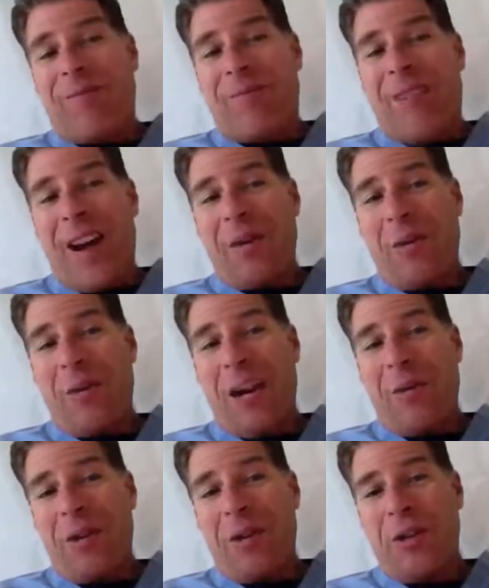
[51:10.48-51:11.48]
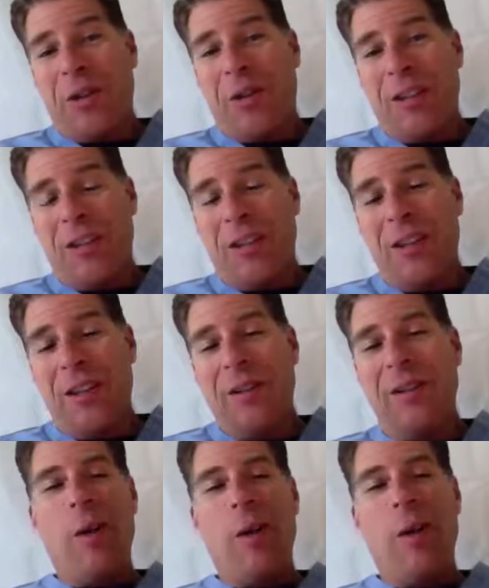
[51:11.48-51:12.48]
I can predict what you're going to
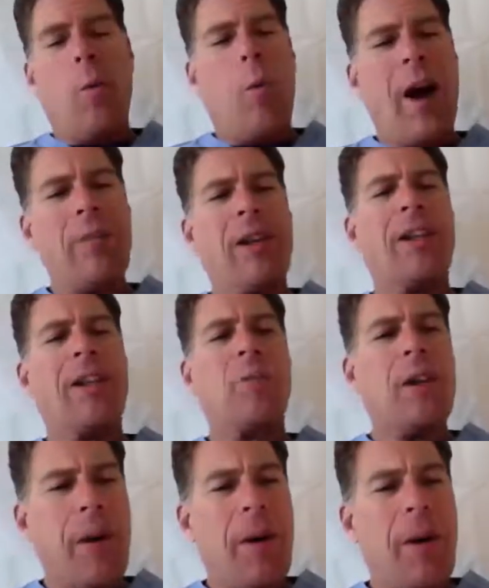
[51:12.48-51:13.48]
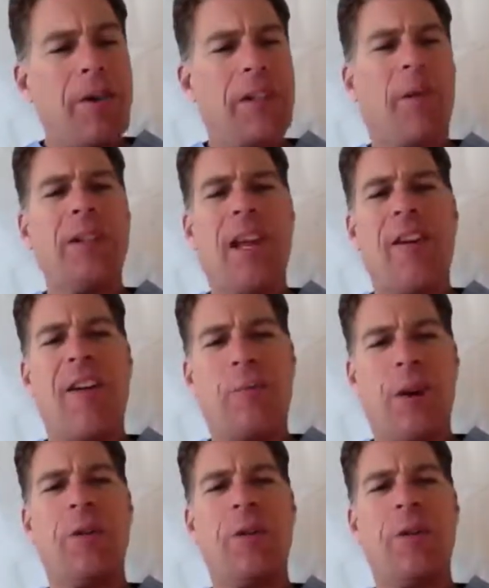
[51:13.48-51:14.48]
do. Why? Because we know about stories that have
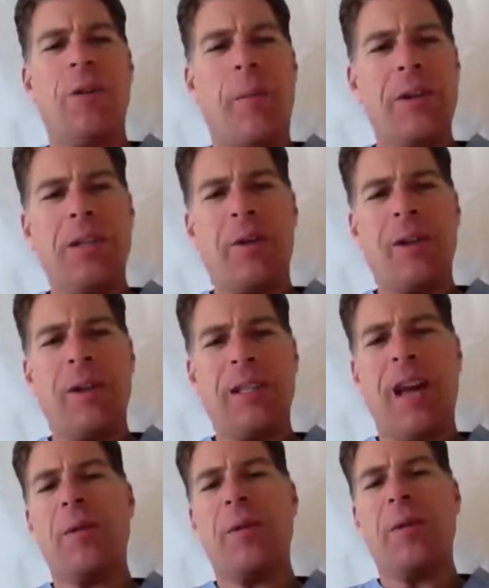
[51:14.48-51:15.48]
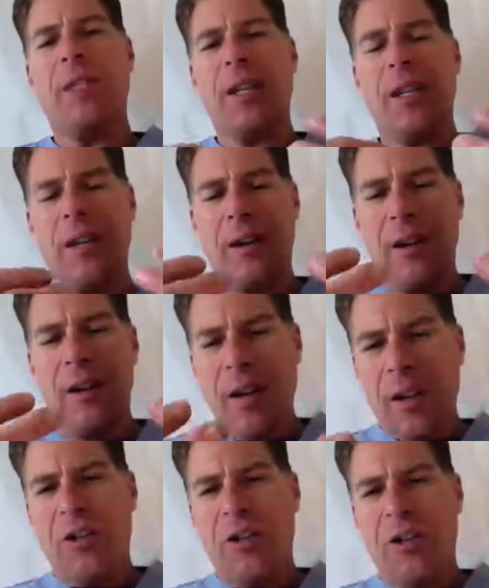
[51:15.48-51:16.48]
purpose. We know about stories that have particular
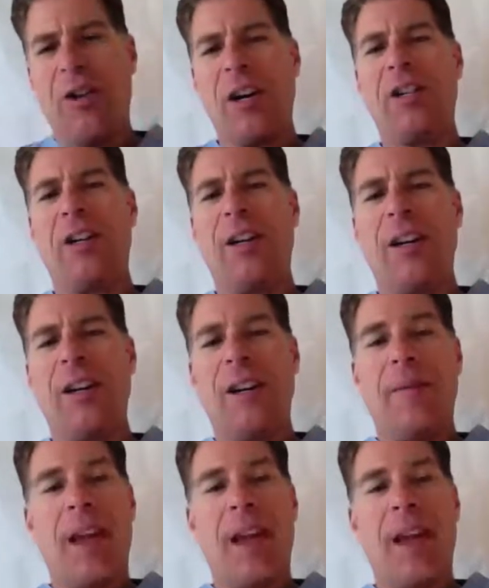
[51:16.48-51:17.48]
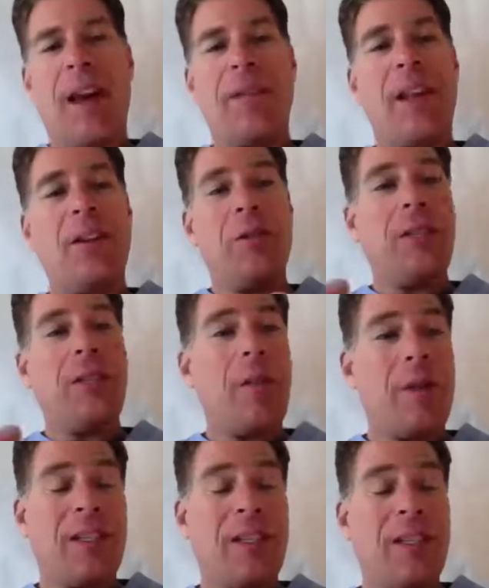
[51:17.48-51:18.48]
structure and that induce
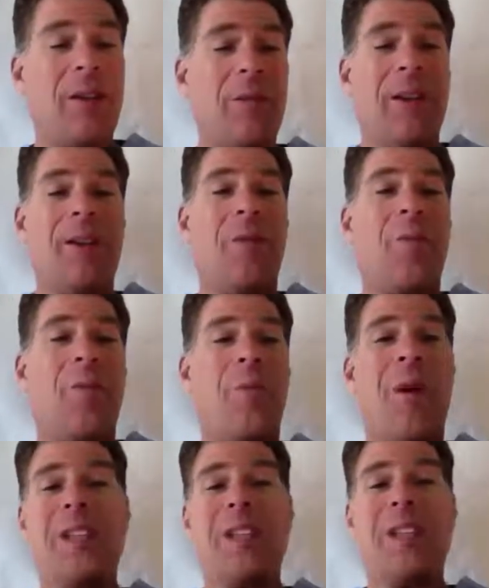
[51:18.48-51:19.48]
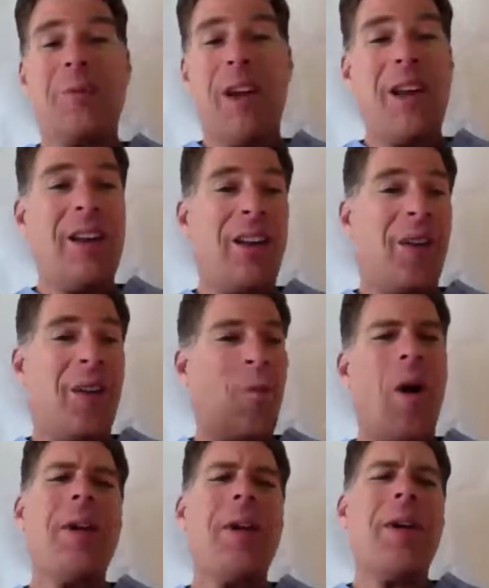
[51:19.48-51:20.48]
empathy. So what's this mean?
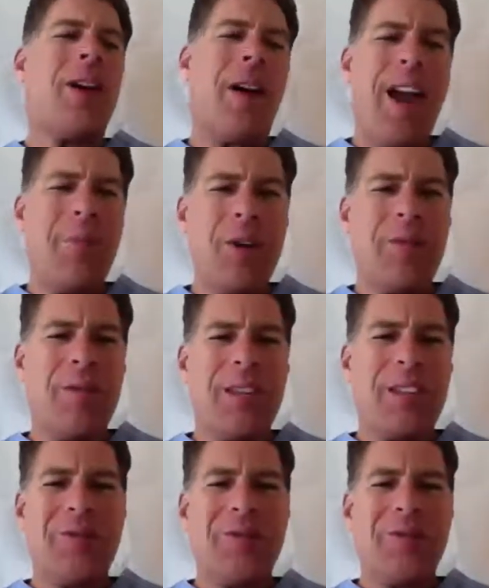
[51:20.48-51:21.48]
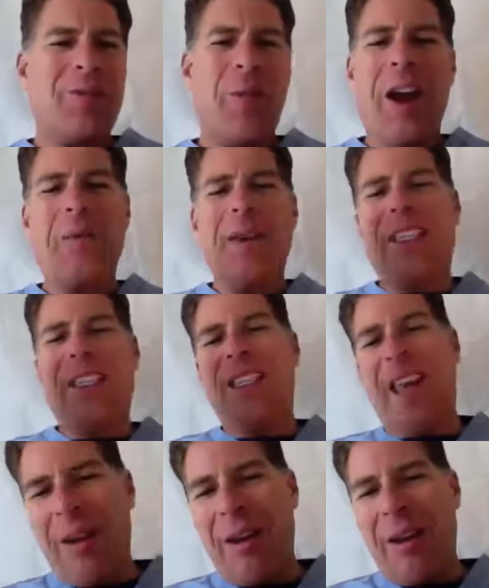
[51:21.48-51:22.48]
Why do we cry at movies? Why are we
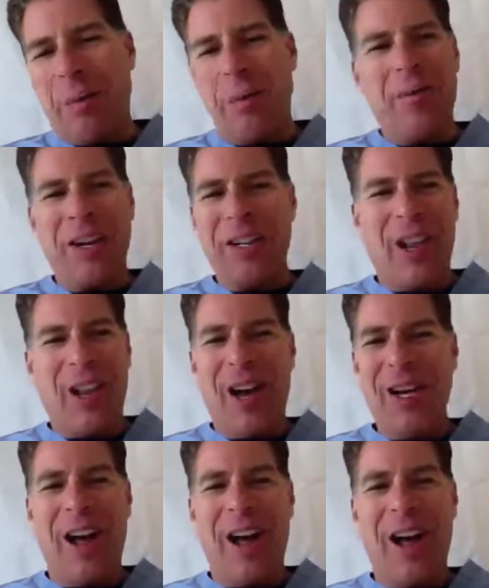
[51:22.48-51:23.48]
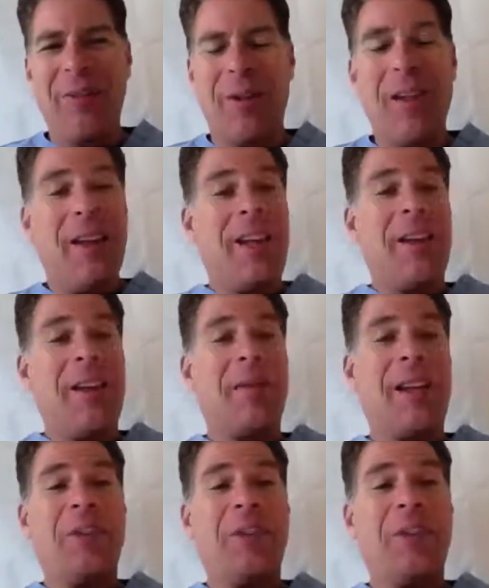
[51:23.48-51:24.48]
sad when we finish a long novel? It's
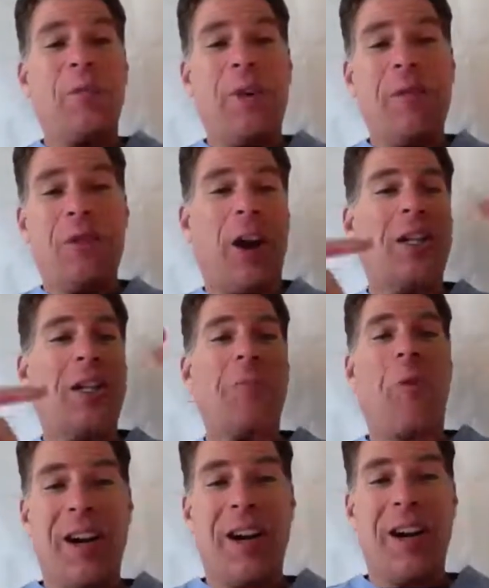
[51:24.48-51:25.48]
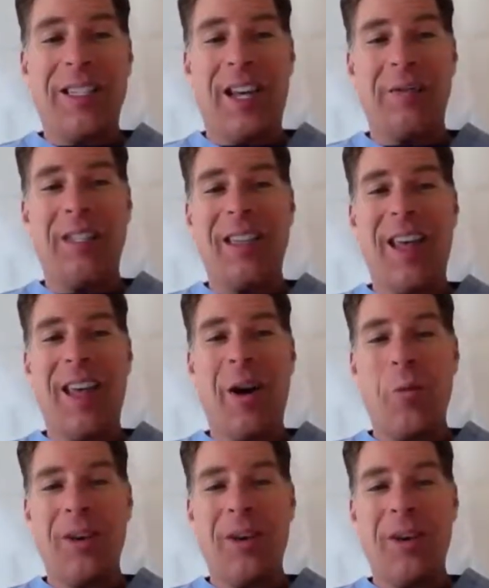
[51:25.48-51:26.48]
because we've transported ourselves into
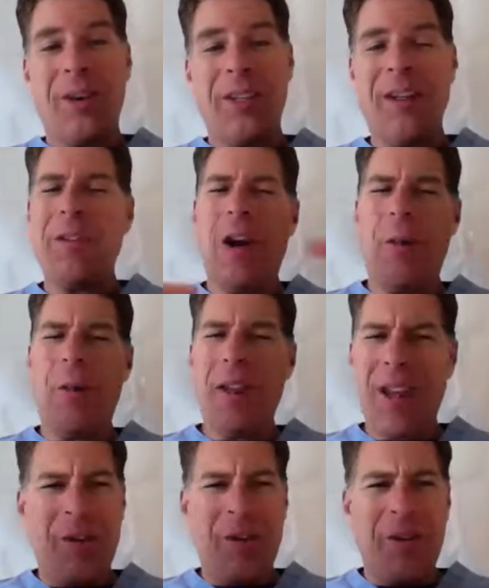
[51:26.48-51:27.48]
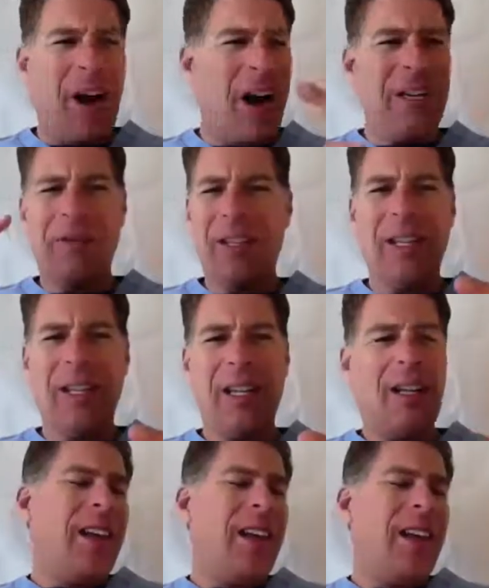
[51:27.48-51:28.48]
that world. And even hmm. though we know
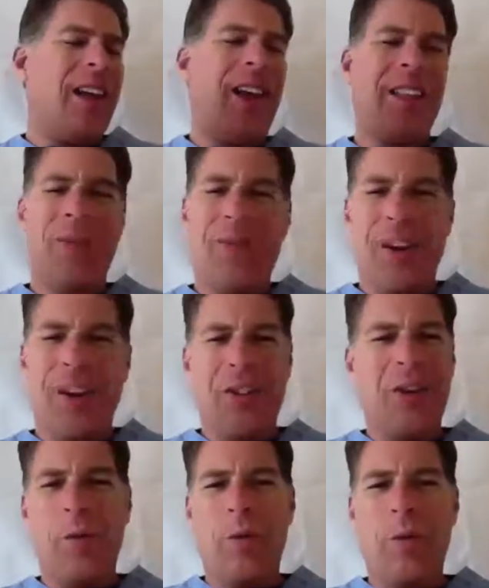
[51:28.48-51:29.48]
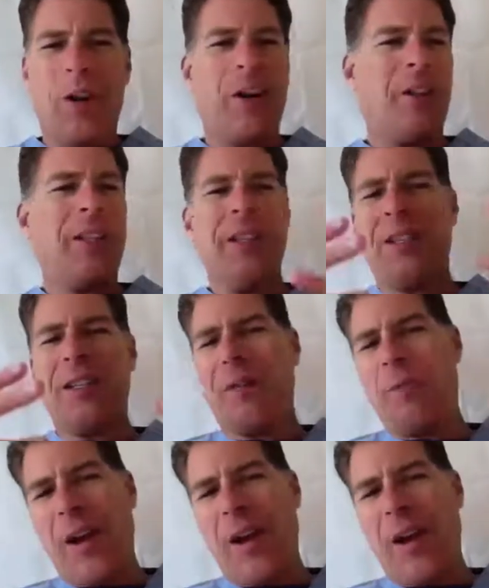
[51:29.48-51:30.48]
cognitively it's a fictional world and these are
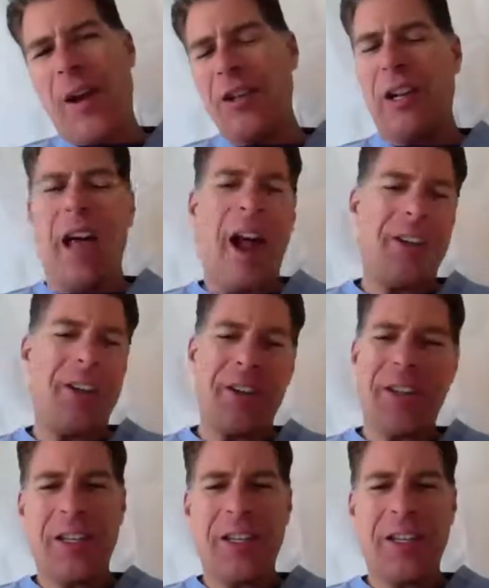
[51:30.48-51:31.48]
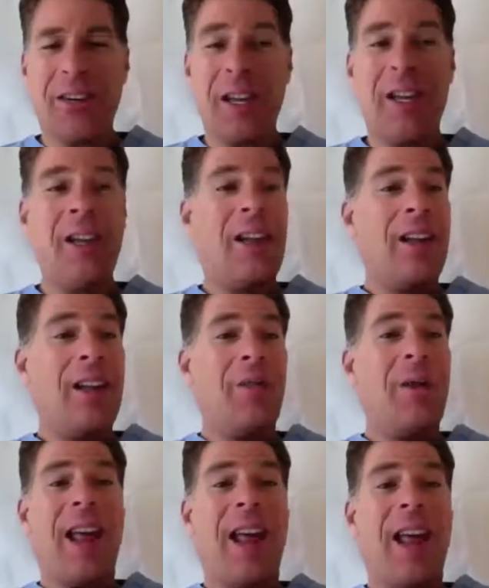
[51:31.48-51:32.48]
professional actors on screen,
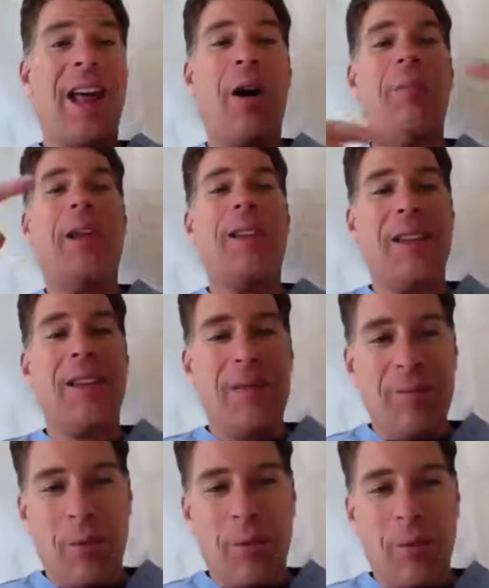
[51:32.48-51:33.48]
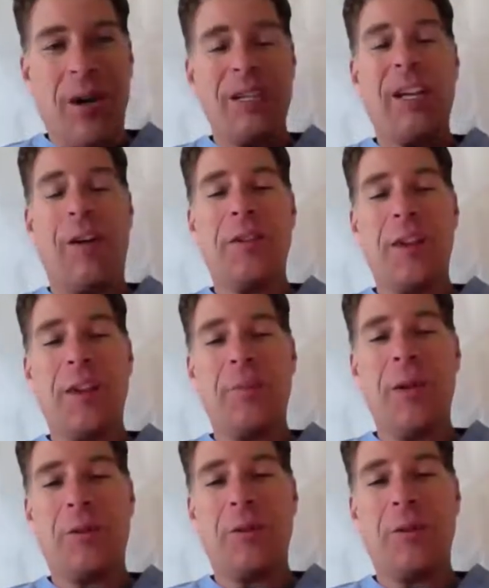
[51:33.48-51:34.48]
we can't help but put ourselves in other
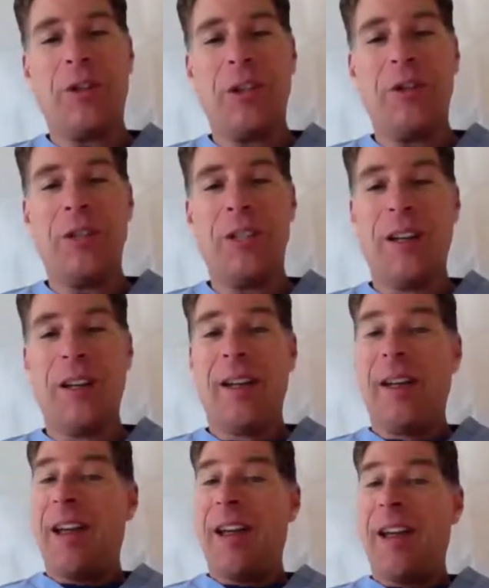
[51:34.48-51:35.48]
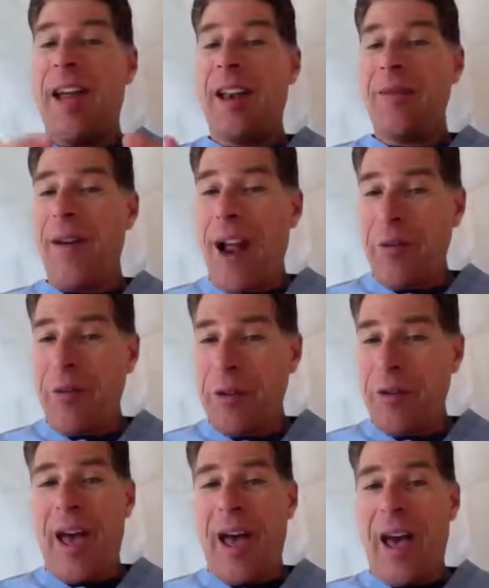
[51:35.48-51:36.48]
people's shoes. And in fact, we
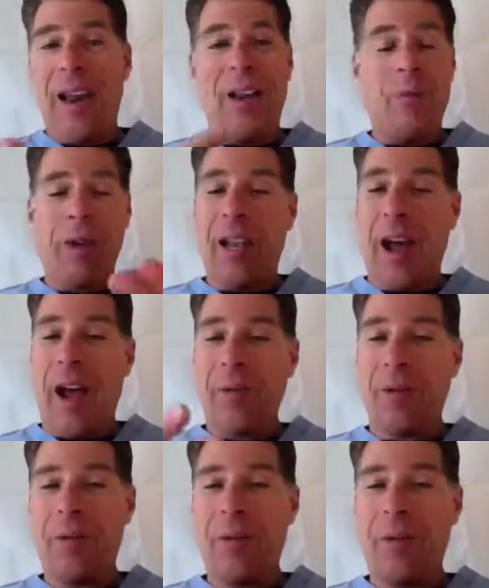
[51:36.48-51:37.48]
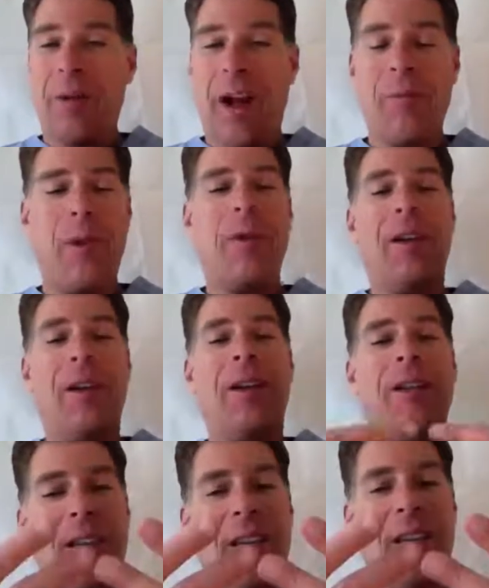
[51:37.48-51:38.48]
do that in real life too, right? We
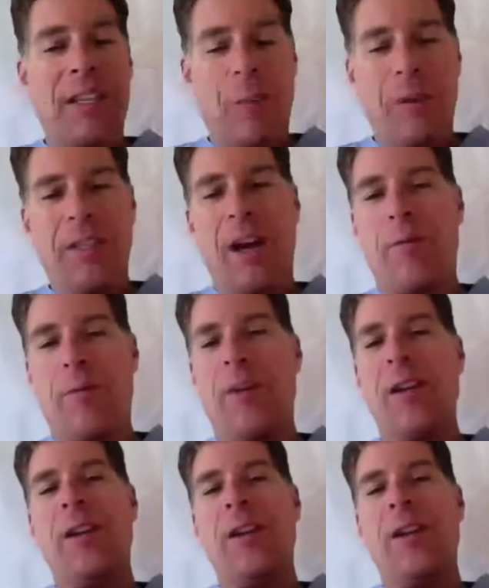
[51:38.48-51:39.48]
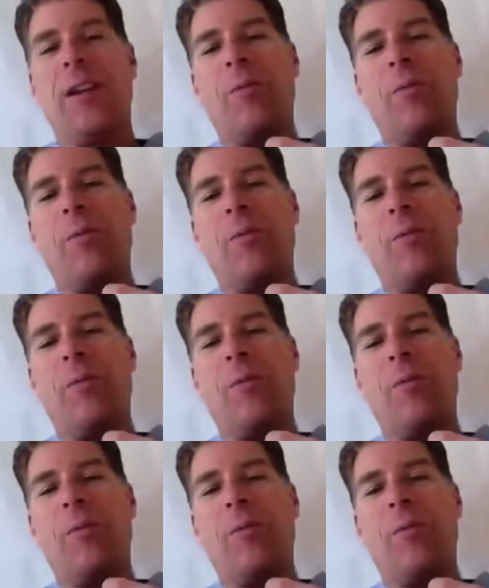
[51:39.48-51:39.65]
see someone suffering, mm-hmm.